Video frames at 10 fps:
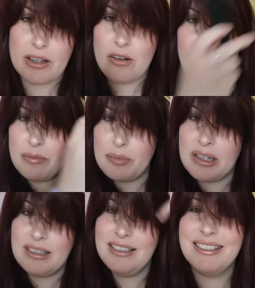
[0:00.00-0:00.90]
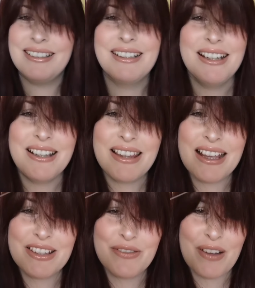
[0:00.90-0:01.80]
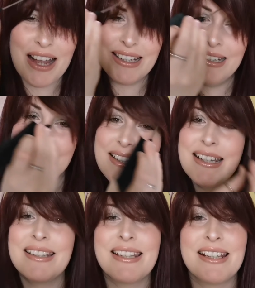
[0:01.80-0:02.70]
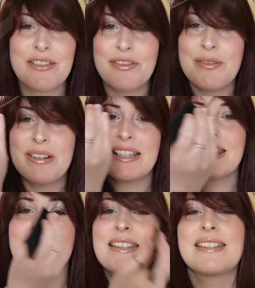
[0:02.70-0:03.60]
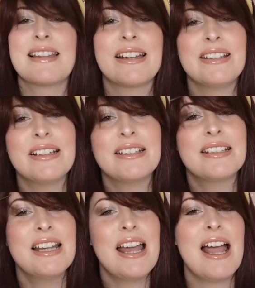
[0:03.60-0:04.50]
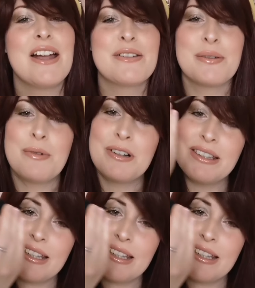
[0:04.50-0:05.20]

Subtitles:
it on, but that's fine. It takes a few minutes just to style it how you want